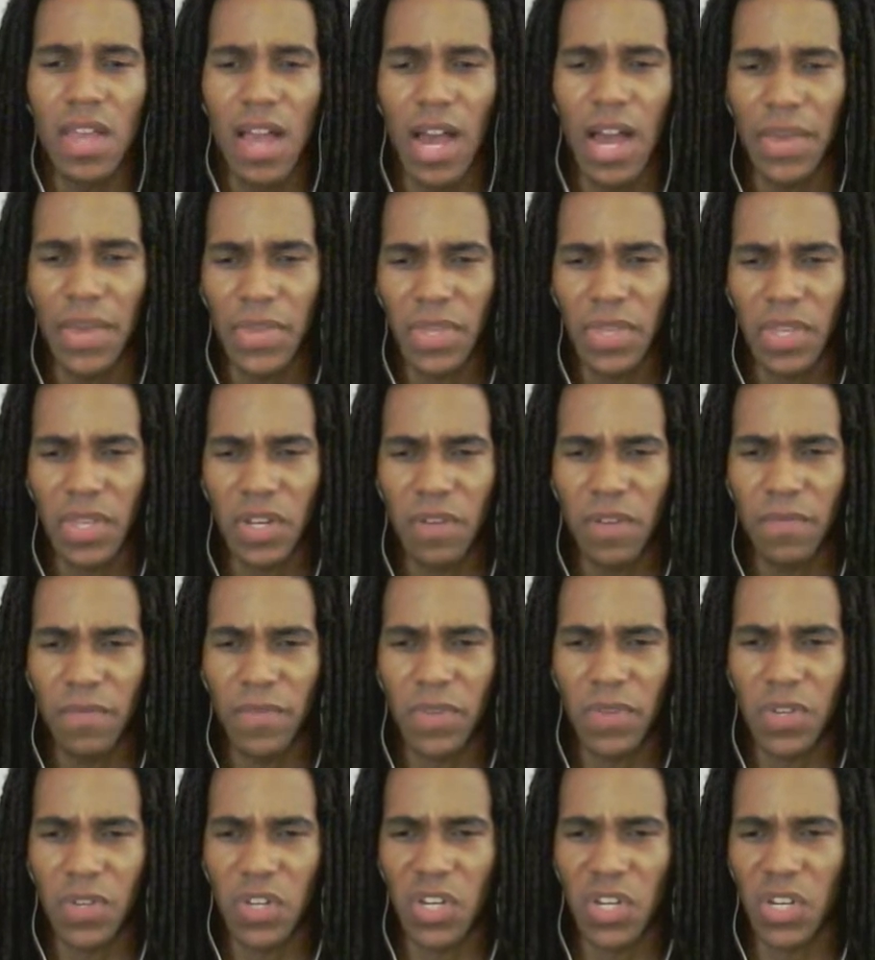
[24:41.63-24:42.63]
I think the
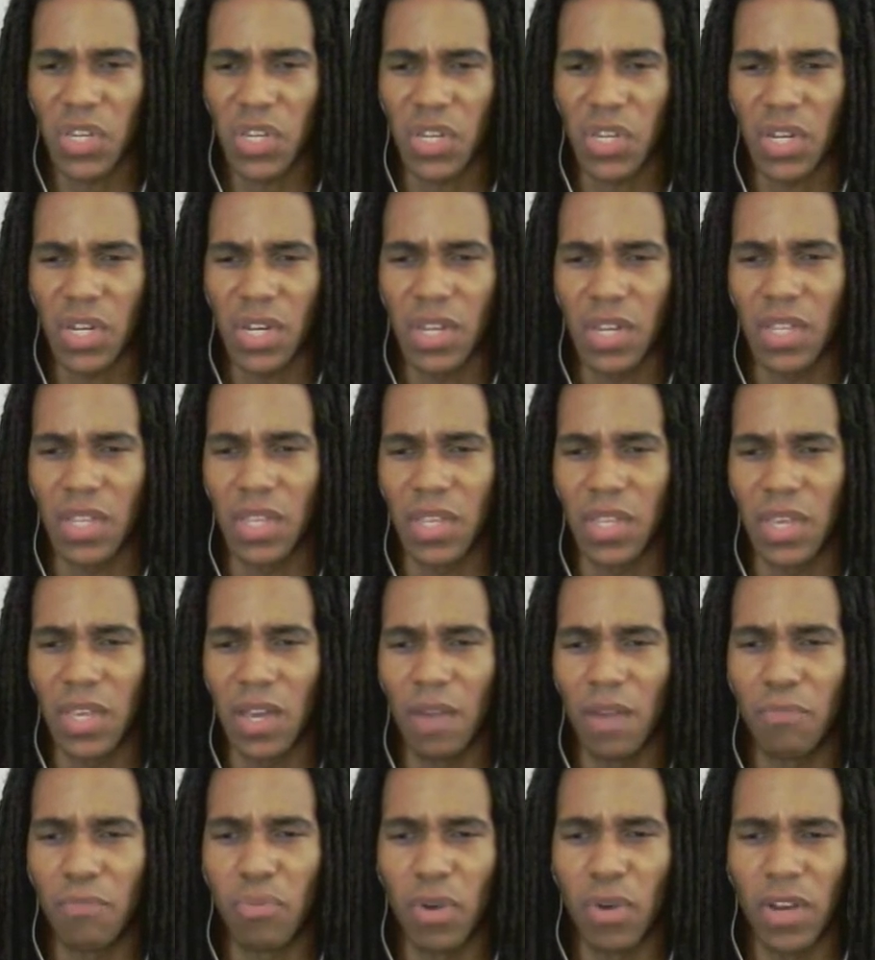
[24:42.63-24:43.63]
difference is just in
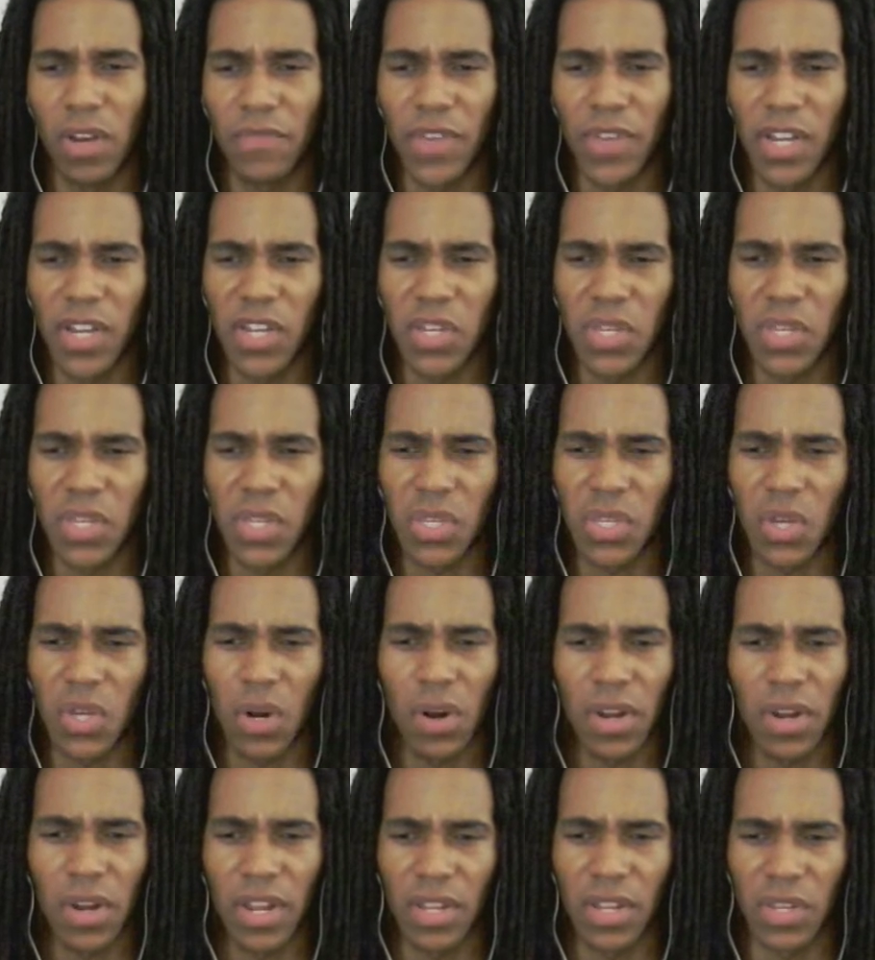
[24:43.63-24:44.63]
the point values of the
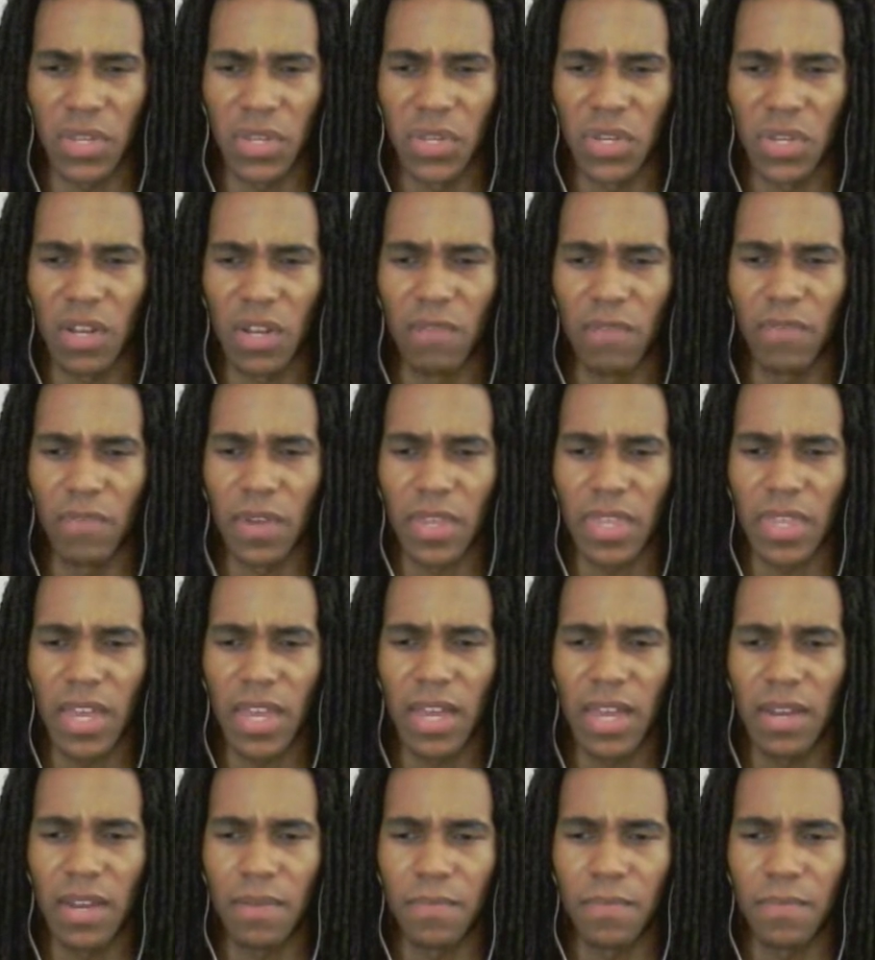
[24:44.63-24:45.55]
targets and stuff like that.